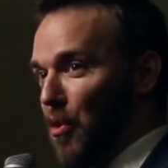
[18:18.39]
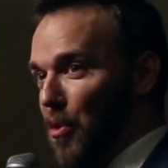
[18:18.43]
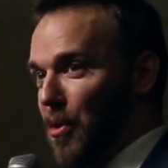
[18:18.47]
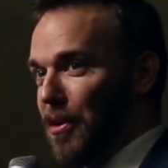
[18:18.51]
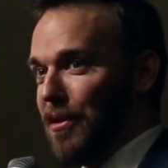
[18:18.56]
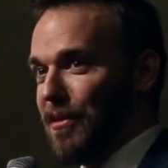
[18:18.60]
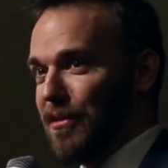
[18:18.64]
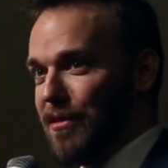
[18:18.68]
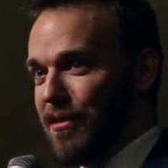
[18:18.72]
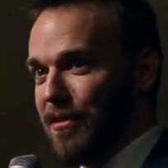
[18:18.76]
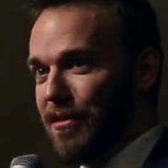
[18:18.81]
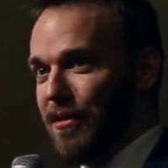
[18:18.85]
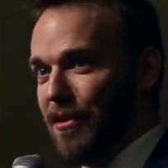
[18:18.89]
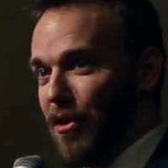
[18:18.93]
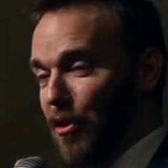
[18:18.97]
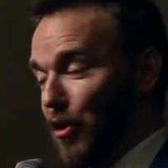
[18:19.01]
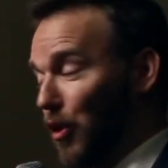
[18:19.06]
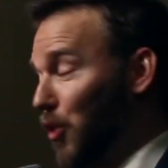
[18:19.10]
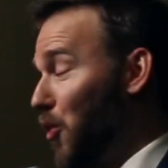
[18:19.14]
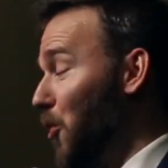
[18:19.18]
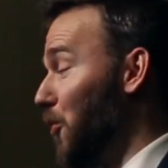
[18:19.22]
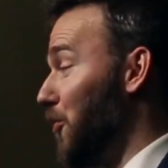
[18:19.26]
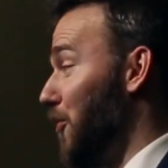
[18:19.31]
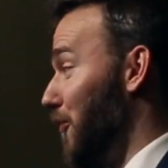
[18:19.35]
courts, or
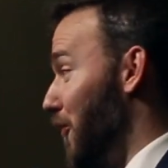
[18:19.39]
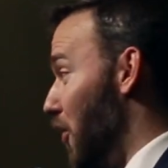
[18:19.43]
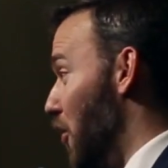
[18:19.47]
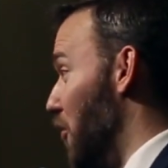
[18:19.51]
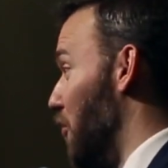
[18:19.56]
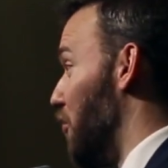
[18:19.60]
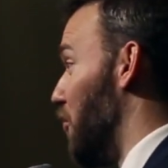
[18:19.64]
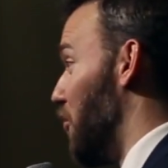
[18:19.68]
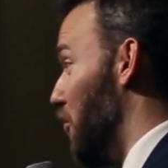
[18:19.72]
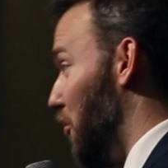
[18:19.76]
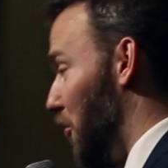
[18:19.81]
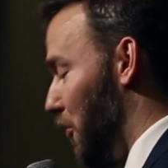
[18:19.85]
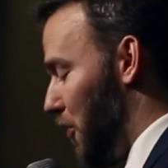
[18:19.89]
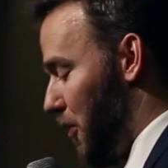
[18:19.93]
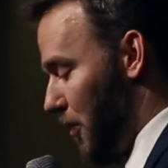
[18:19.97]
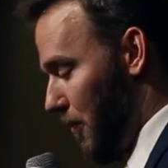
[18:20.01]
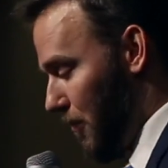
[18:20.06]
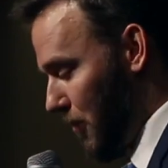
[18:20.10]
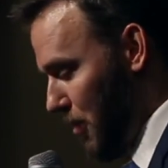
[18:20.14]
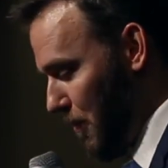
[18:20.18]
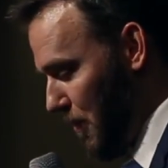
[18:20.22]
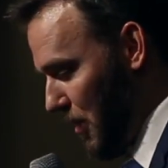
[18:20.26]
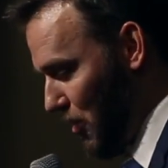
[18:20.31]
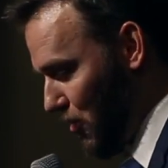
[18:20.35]
the courts have all ruled
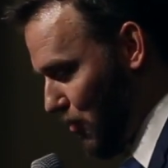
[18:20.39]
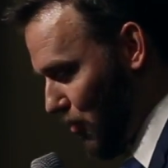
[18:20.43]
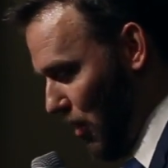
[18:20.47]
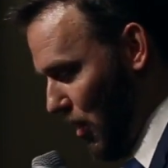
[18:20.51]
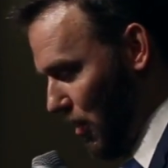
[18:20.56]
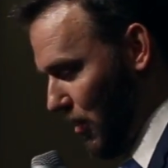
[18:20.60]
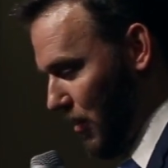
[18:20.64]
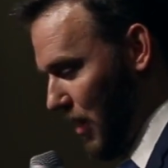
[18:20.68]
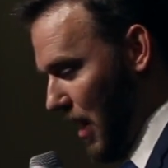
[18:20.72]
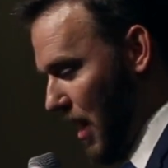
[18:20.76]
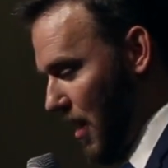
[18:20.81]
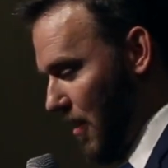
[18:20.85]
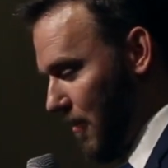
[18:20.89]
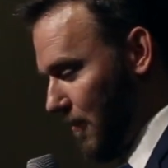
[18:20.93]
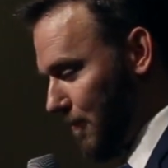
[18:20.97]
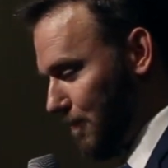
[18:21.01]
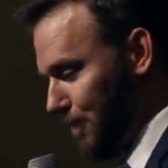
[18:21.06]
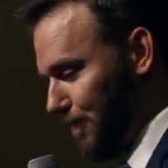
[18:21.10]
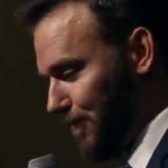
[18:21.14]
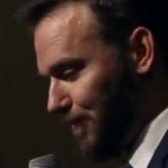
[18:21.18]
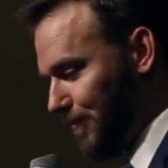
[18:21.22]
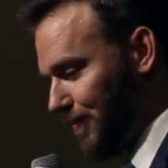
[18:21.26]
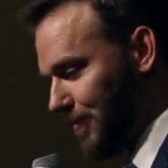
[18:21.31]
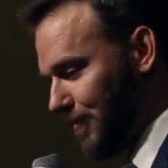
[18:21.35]
them to be struck down.